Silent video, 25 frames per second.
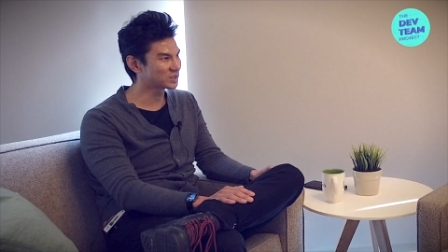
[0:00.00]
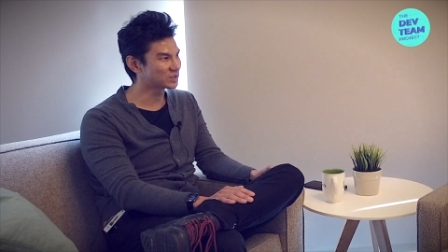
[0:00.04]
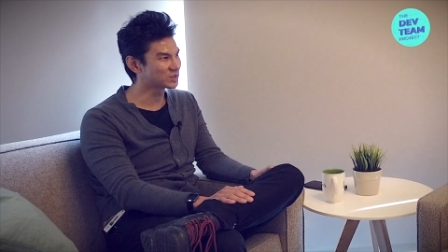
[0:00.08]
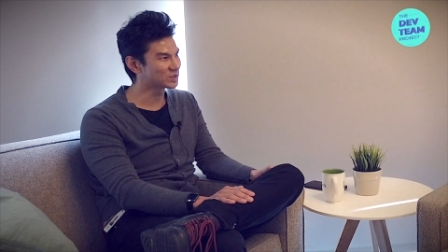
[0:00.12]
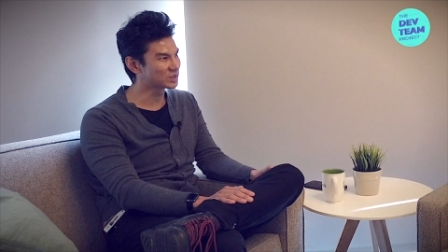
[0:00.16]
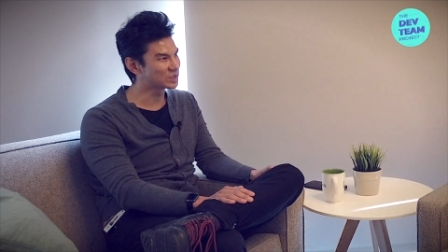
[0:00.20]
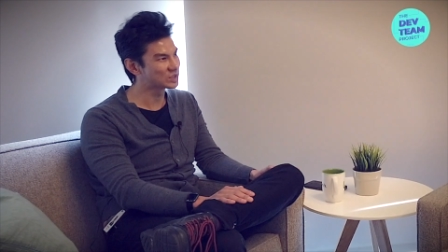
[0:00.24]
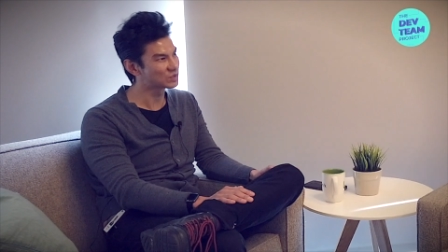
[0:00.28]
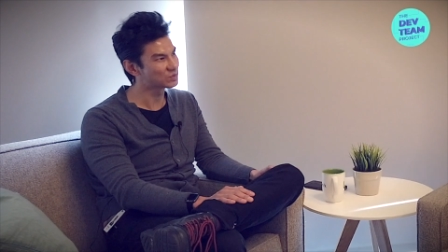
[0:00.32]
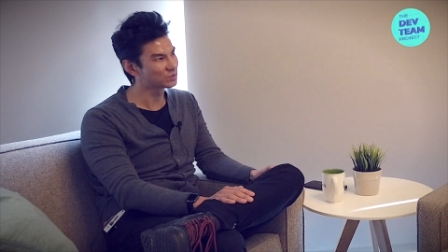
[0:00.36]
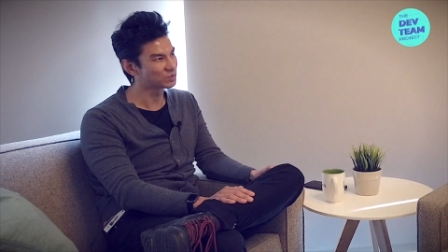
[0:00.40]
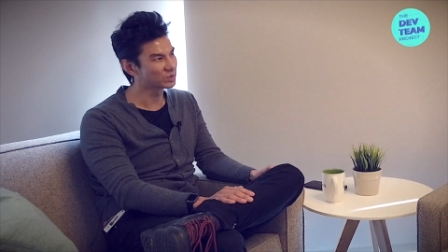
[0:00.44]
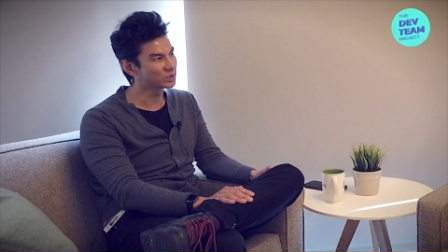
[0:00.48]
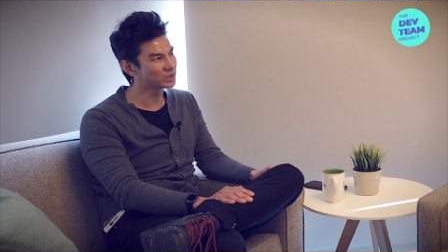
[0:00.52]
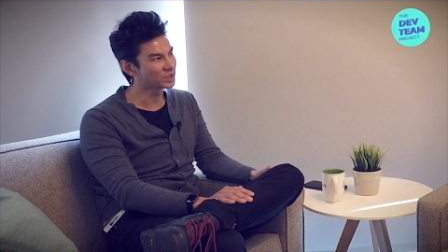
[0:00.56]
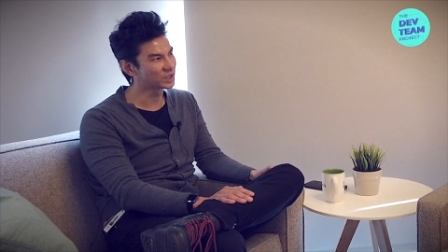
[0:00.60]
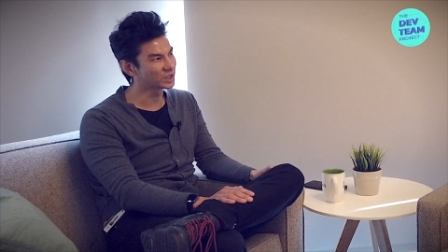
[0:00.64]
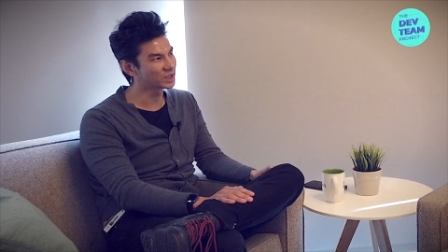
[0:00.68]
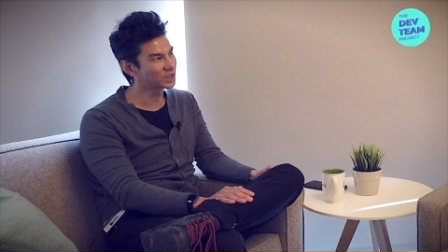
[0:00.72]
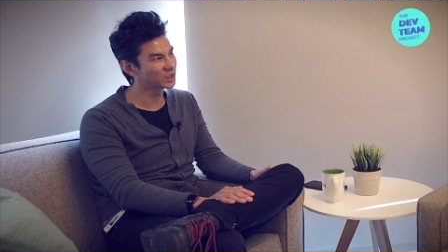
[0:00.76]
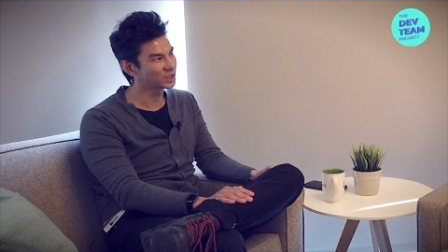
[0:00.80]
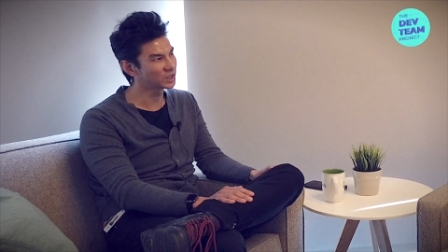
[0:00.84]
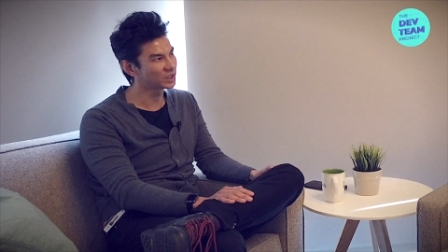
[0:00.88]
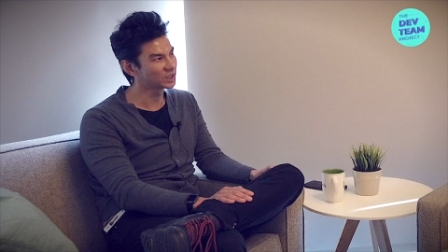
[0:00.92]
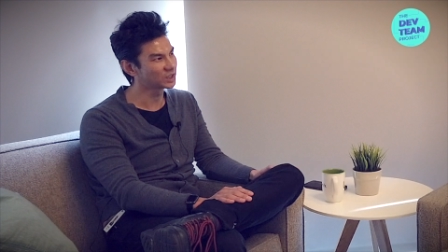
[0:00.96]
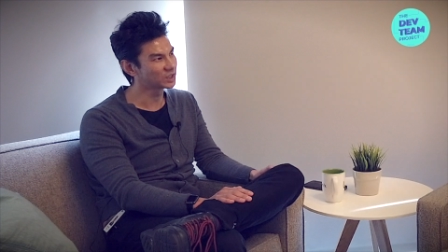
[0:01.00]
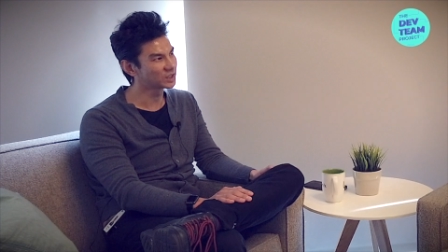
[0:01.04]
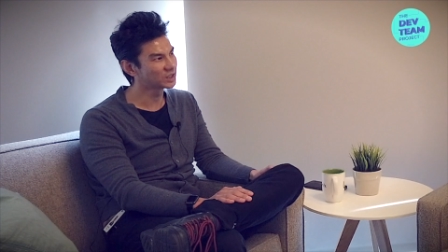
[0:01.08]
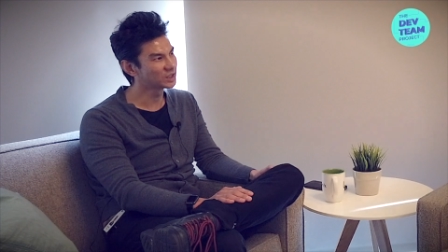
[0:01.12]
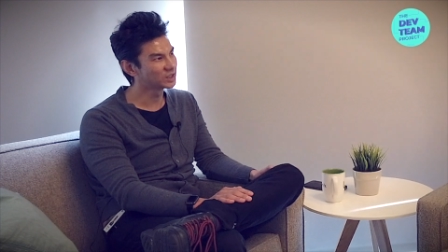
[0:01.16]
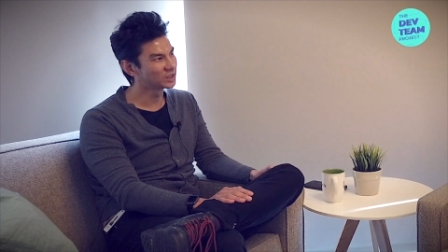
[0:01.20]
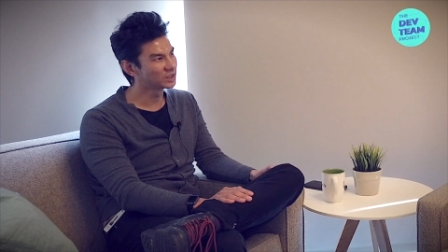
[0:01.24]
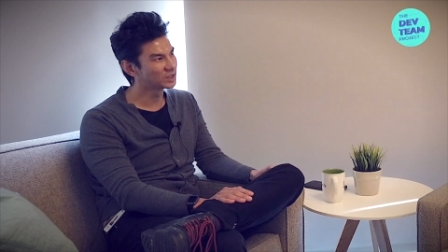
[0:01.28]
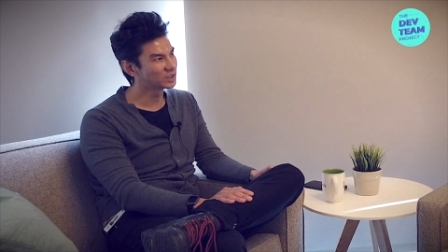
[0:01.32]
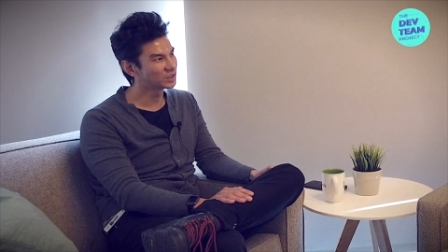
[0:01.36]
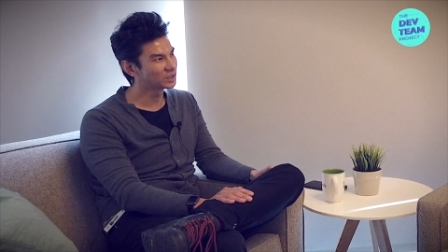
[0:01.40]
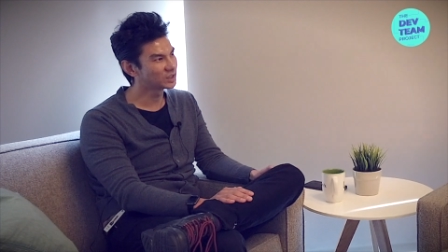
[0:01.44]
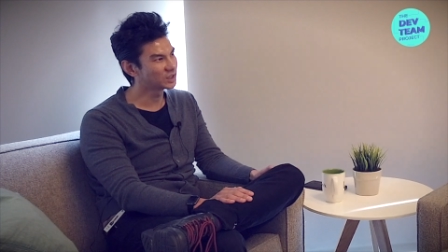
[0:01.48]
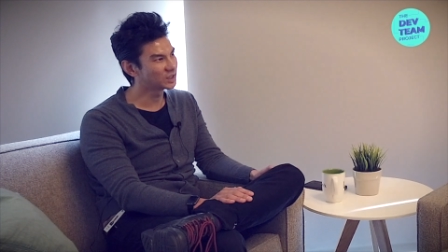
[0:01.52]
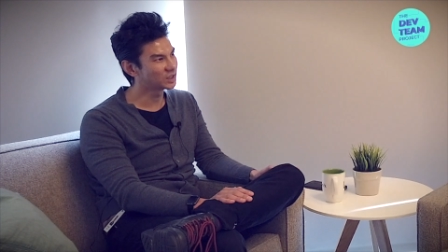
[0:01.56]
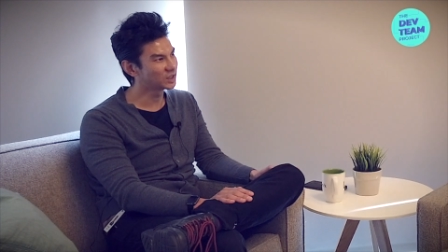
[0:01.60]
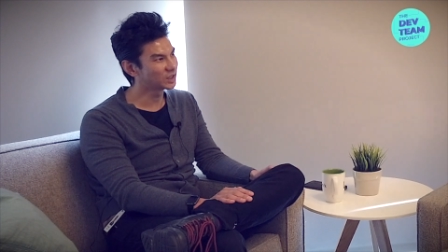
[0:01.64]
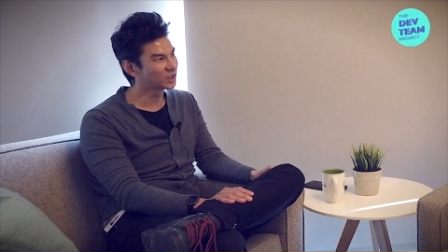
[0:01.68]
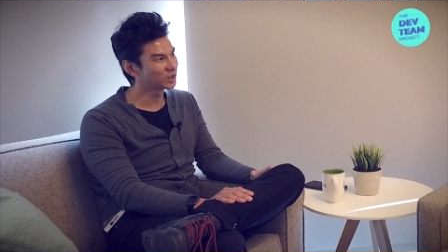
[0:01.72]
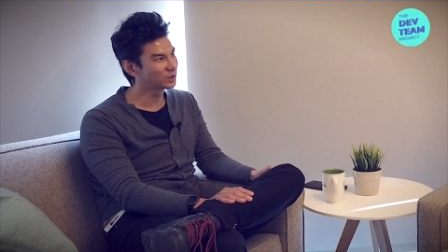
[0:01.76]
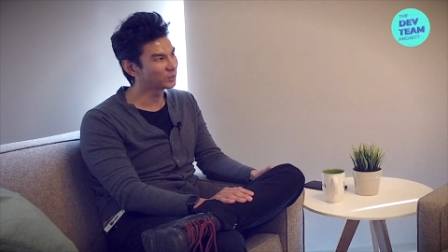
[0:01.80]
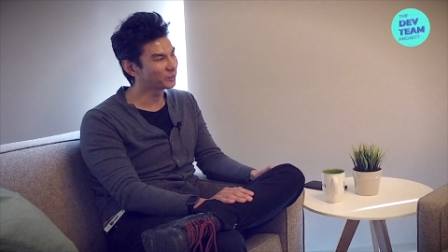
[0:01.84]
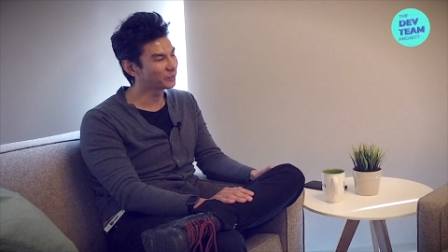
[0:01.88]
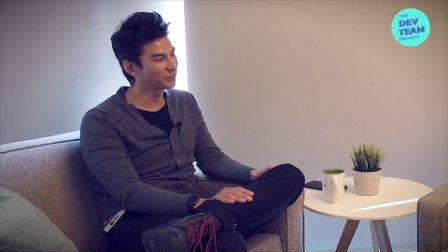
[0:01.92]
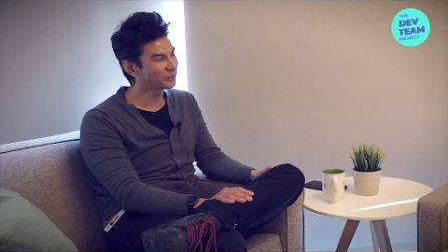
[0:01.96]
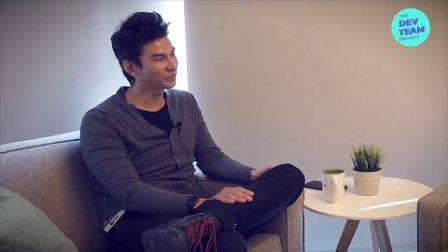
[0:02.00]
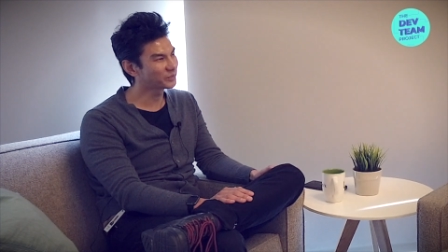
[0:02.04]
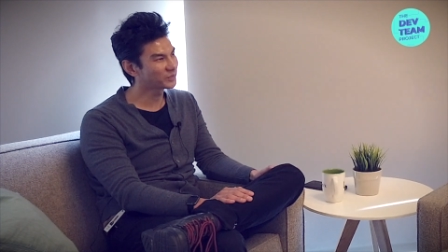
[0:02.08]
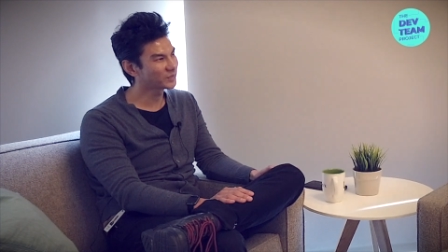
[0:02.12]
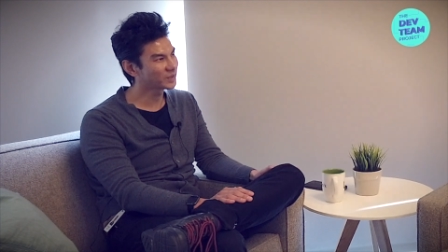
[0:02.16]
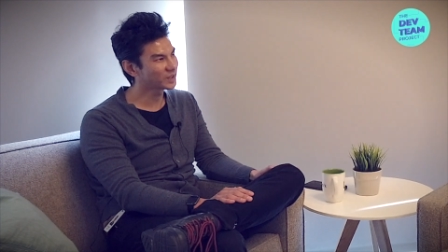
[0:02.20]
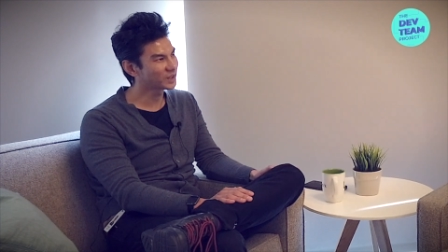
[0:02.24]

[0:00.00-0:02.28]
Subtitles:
is really key. Mm-hmm.